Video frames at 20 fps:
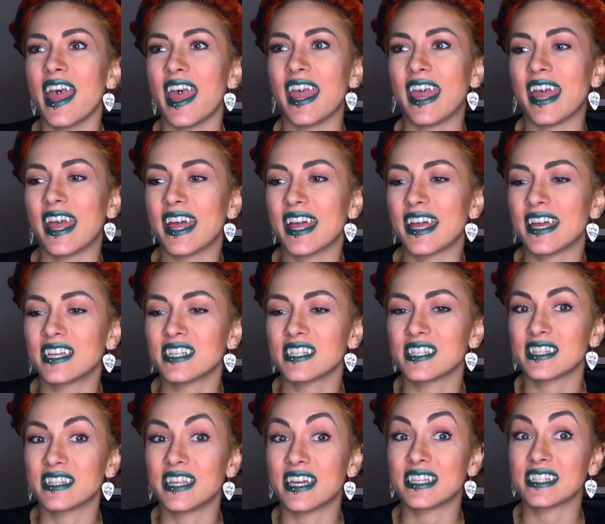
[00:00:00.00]

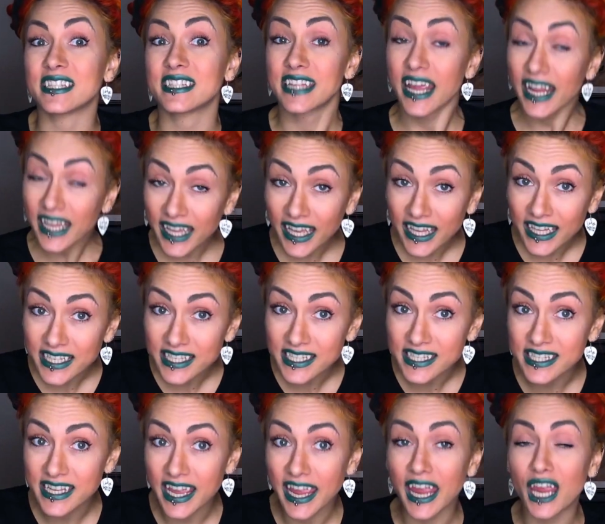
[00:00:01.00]
And the
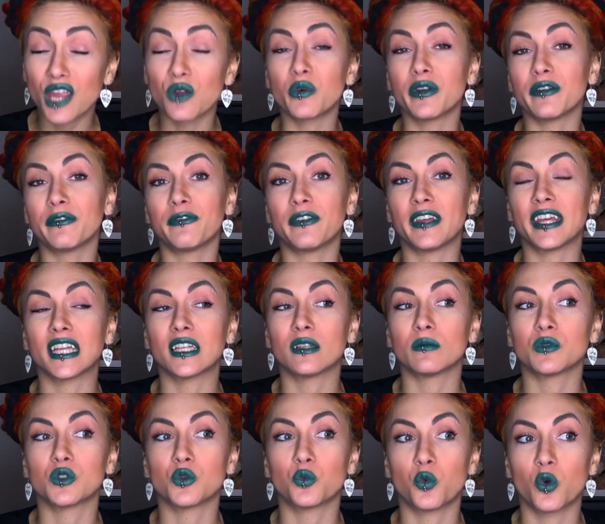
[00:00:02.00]
second day we
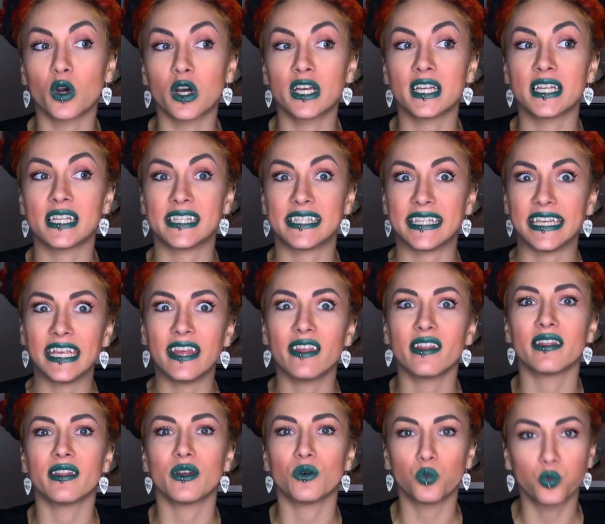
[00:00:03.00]
filmed was
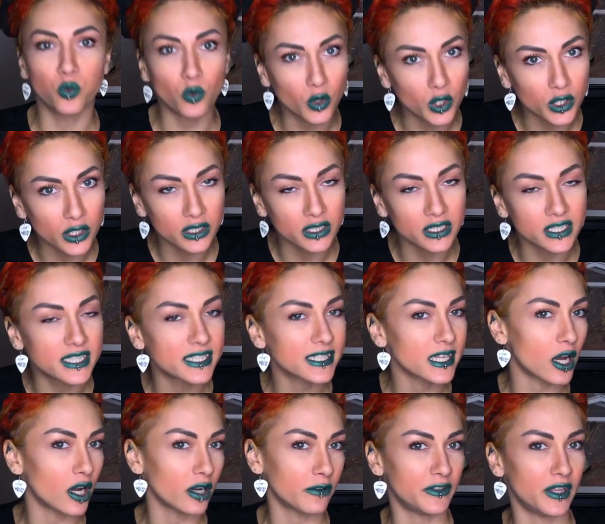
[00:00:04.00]
in the woods
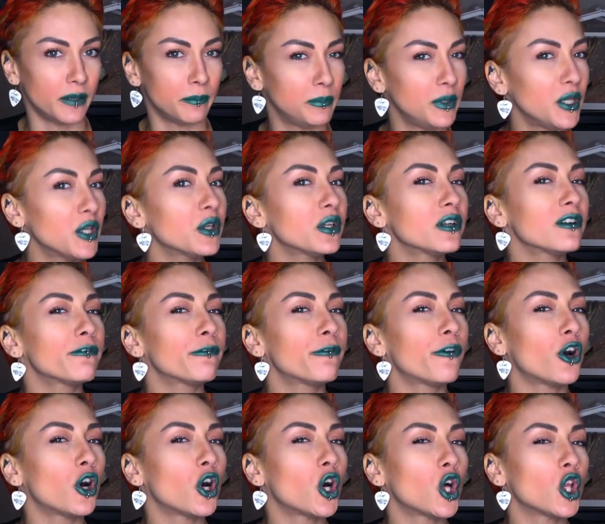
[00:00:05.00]
of the
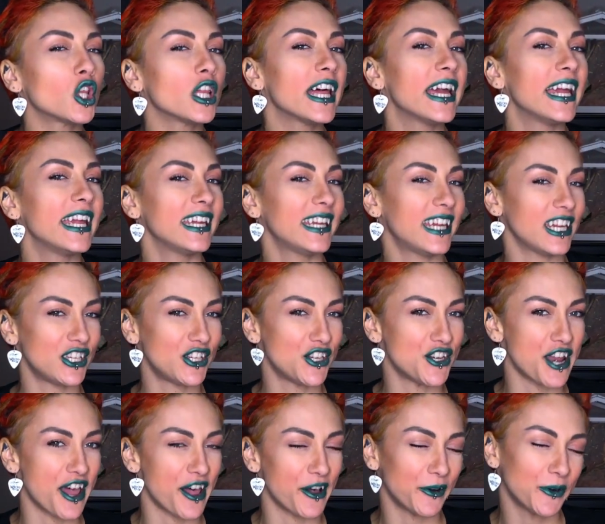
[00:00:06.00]
beautiful
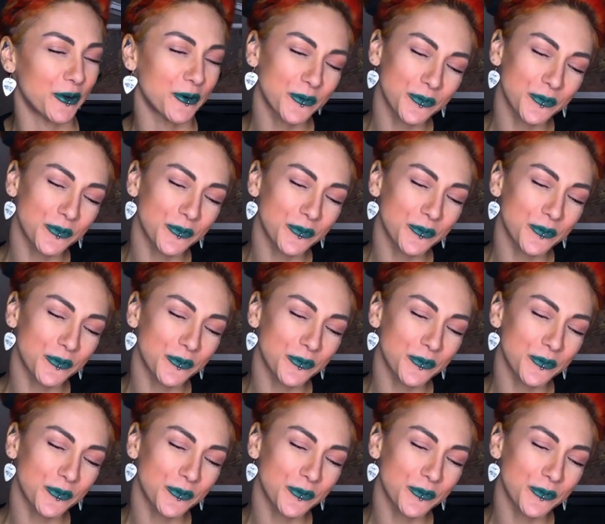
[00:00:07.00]
Kishinev.